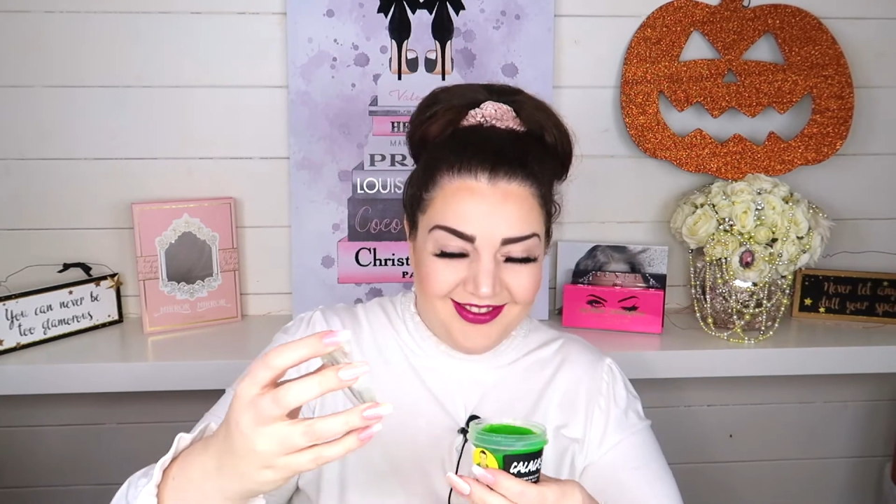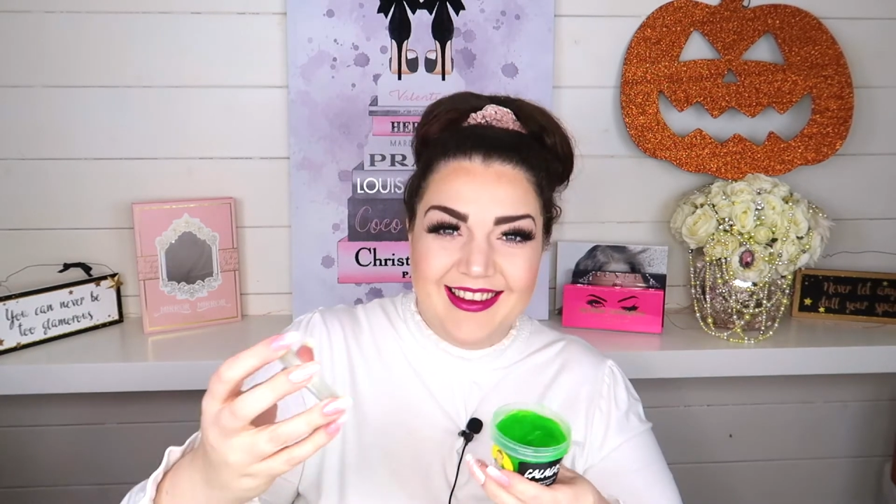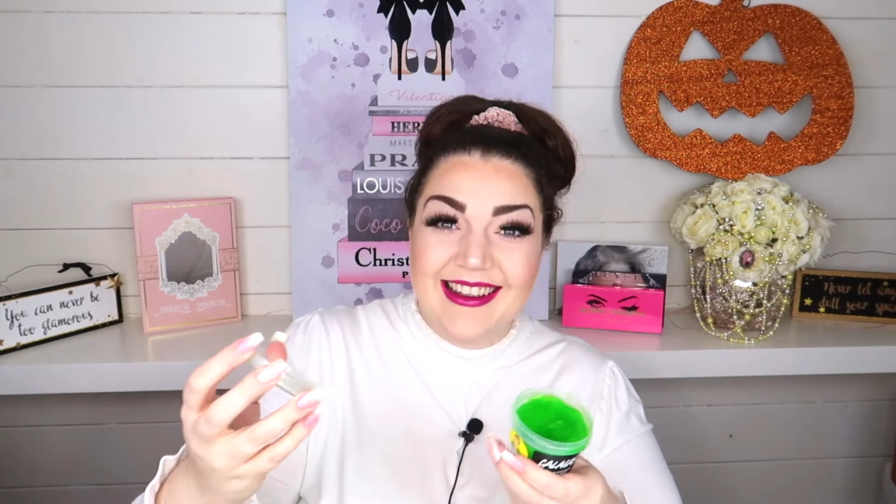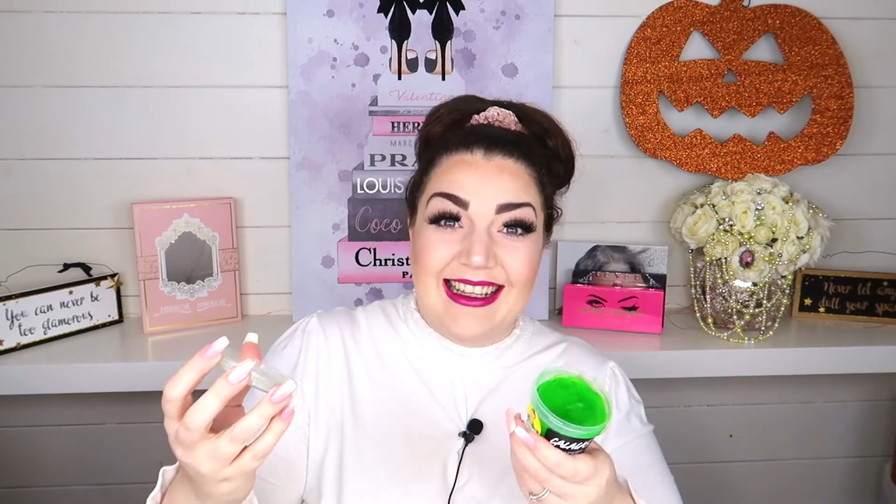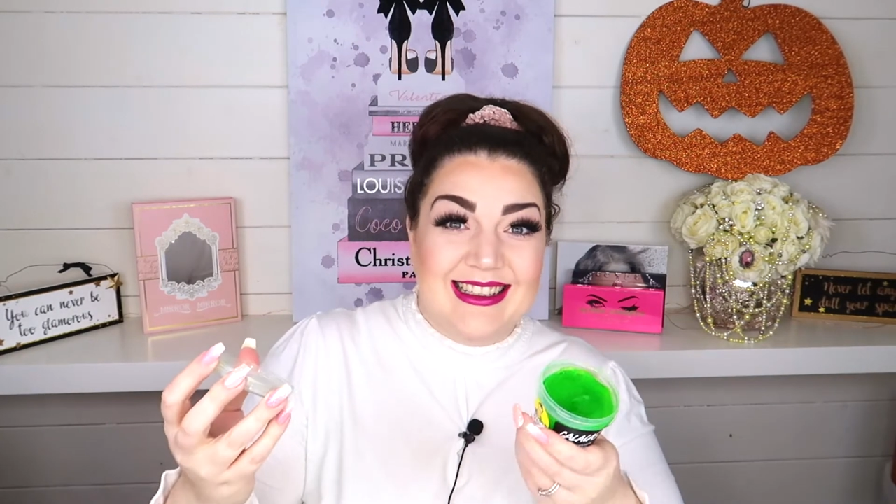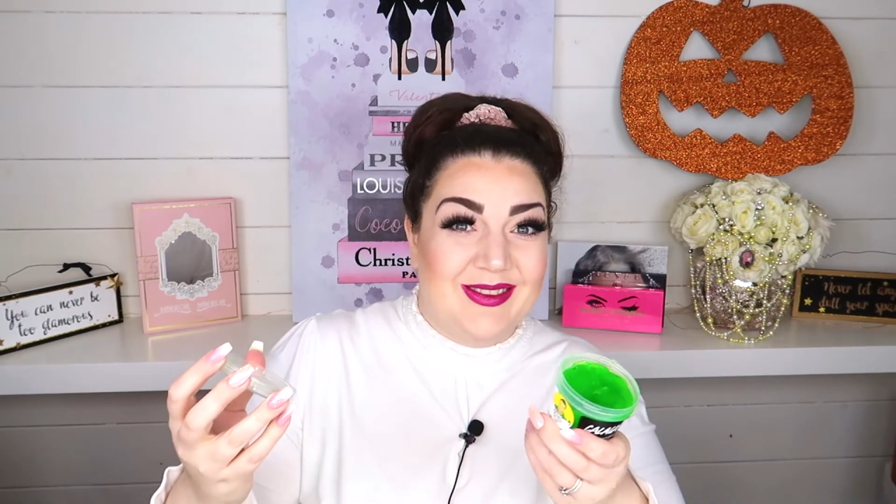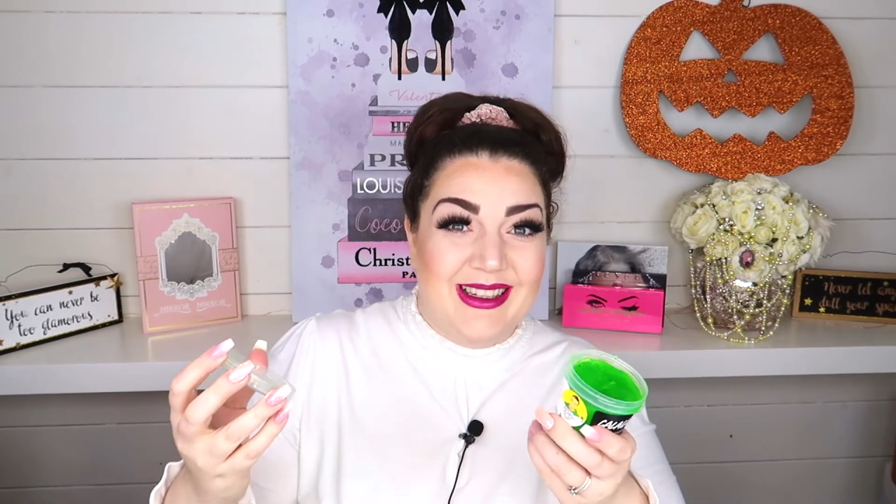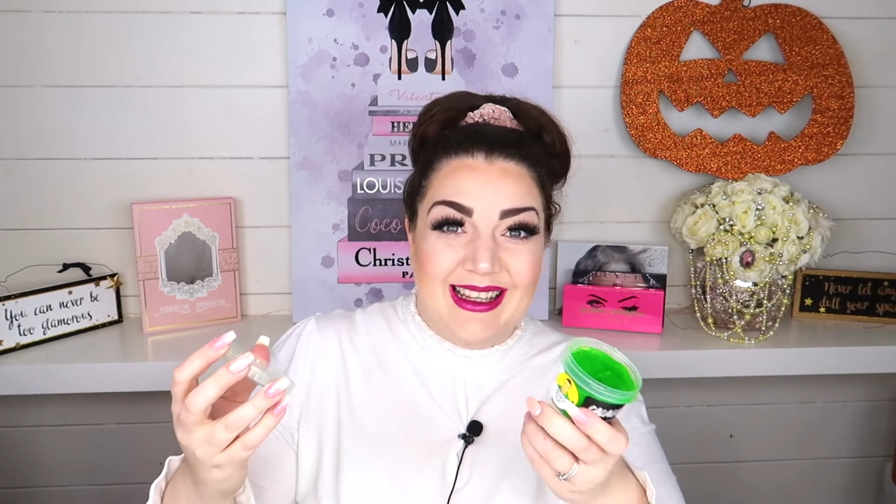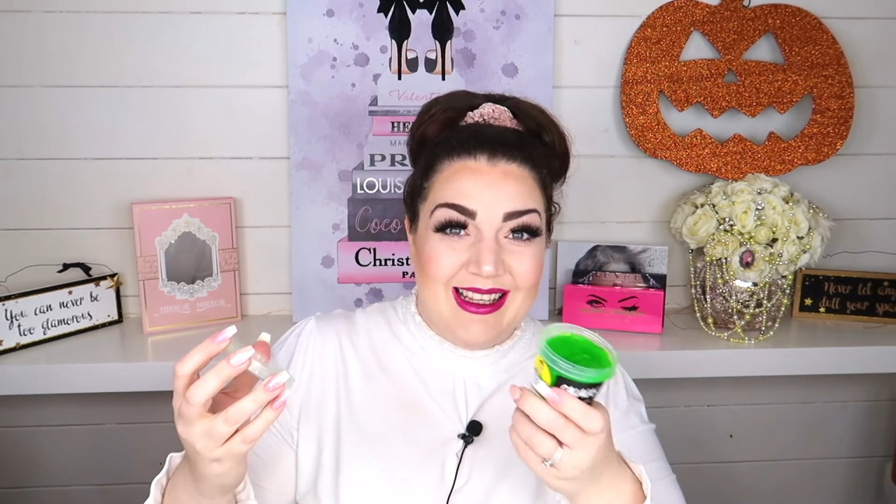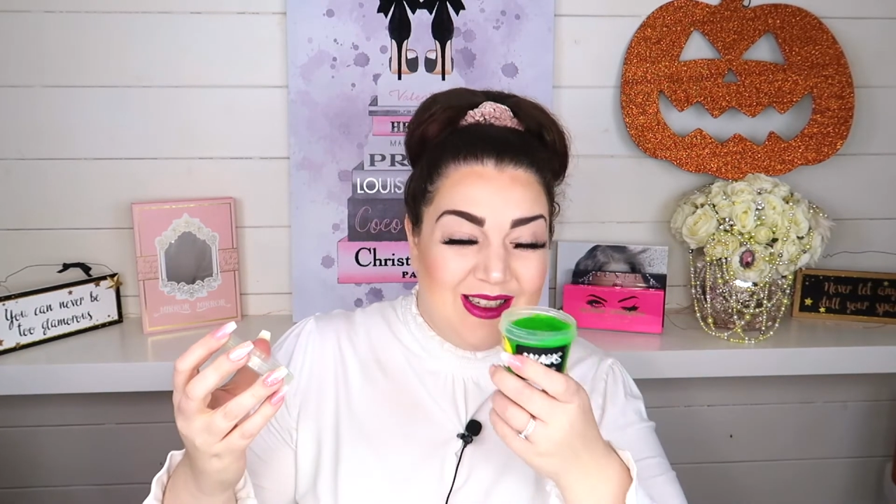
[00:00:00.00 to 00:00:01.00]
That's
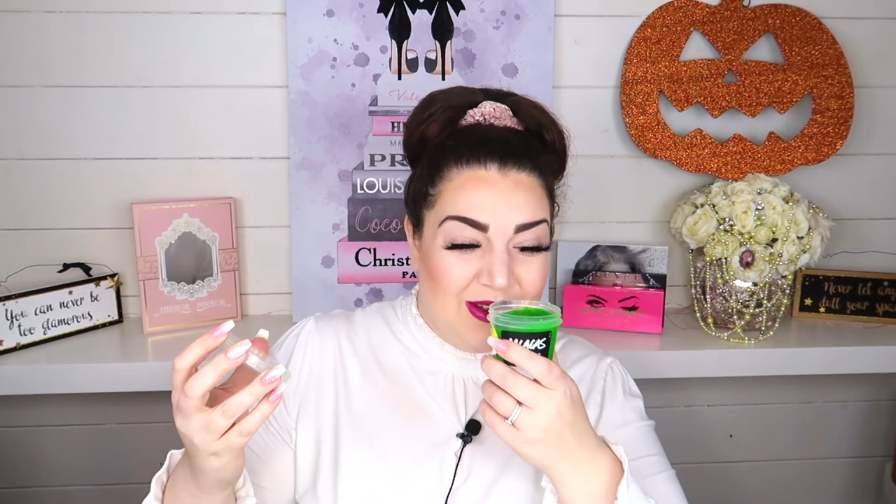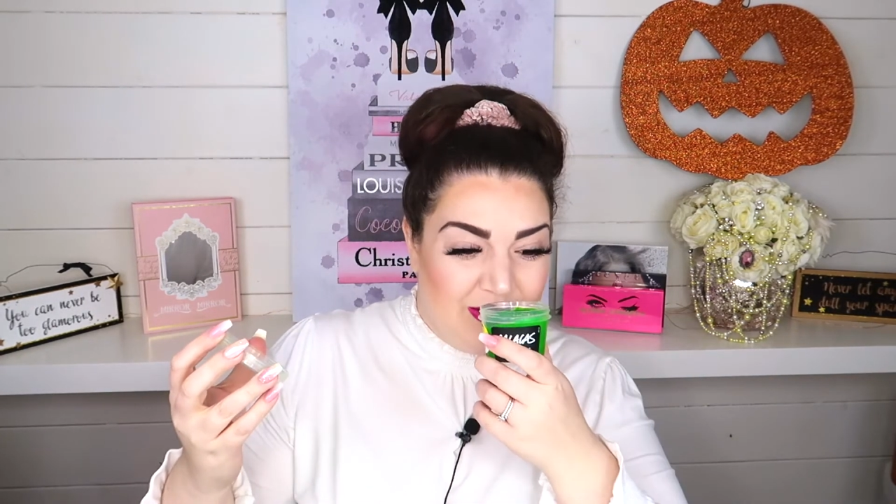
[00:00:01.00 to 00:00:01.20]
wicked.